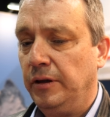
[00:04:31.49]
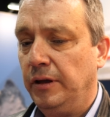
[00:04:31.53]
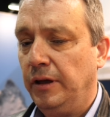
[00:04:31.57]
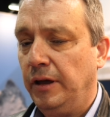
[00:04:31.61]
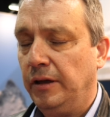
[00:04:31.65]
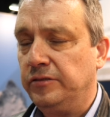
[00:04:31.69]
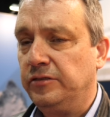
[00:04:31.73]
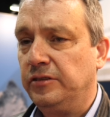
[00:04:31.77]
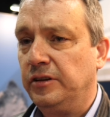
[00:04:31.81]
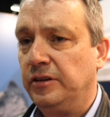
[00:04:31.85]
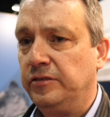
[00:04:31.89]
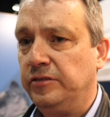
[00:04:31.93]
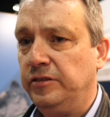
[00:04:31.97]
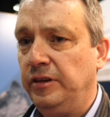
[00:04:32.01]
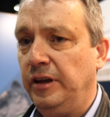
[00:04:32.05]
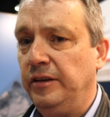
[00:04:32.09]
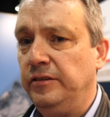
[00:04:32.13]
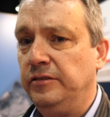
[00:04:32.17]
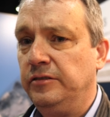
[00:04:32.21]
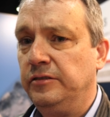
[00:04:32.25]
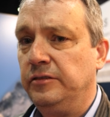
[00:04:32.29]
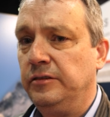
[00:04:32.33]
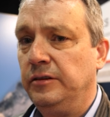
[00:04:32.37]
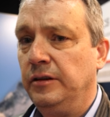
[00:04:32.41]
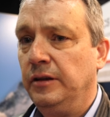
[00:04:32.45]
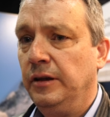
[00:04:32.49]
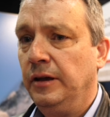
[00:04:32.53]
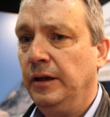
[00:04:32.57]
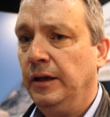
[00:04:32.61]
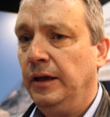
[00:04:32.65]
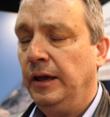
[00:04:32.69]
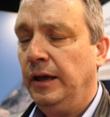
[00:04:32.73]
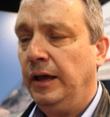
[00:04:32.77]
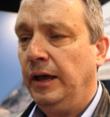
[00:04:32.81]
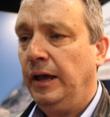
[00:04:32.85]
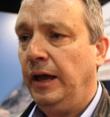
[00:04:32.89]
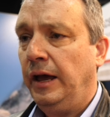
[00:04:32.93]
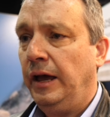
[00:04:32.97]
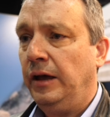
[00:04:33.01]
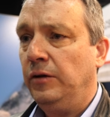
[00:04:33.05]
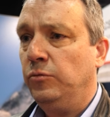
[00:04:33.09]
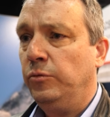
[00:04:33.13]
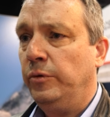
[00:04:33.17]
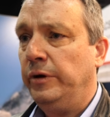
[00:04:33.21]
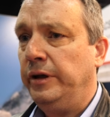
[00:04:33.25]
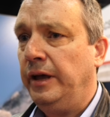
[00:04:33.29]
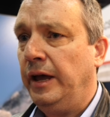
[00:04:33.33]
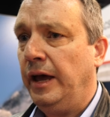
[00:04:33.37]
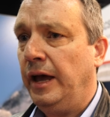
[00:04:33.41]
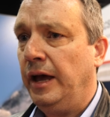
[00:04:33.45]
a success, and
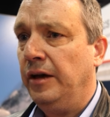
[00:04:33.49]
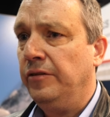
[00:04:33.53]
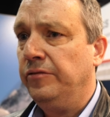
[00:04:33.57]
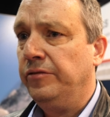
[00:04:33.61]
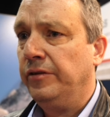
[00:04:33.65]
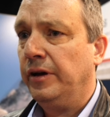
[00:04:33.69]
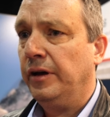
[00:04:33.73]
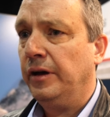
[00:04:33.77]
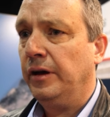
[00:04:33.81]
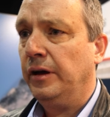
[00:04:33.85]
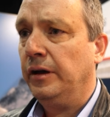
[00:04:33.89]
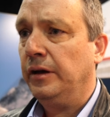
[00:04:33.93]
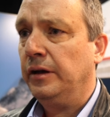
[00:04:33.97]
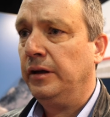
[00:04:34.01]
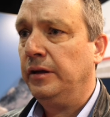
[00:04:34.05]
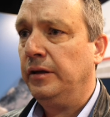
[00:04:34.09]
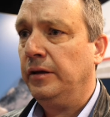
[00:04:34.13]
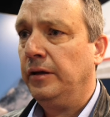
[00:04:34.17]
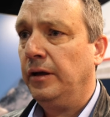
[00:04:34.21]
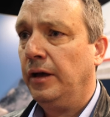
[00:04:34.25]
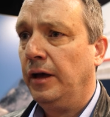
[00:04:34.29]
we have a